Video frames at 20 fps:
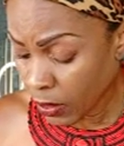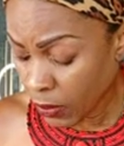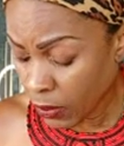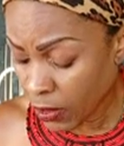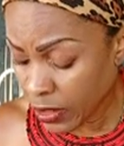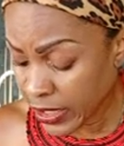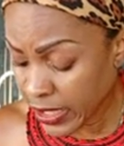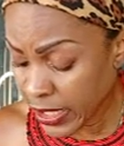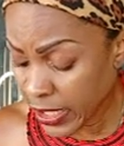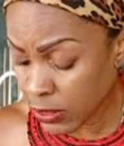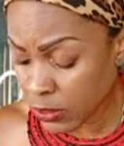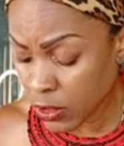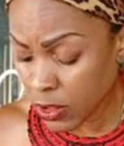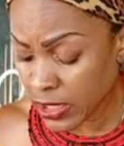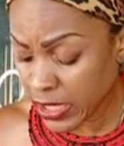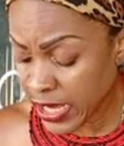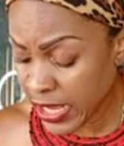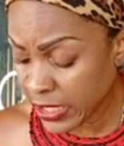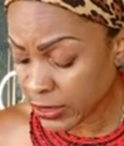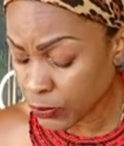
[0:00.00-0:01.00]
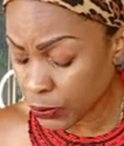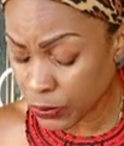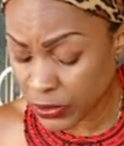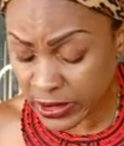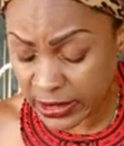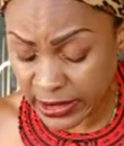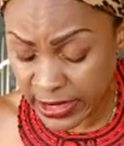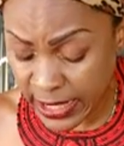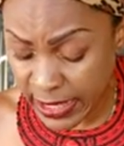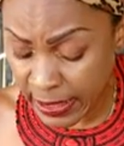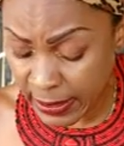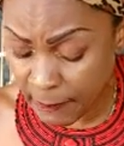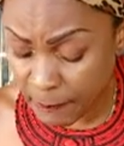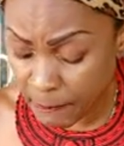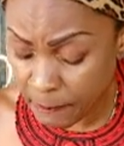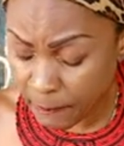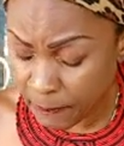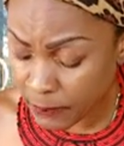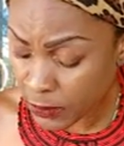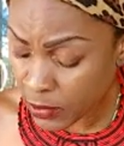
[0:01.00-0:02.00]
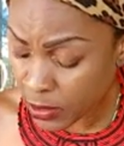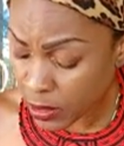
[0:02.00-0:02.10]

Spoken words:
Okay, connect with them.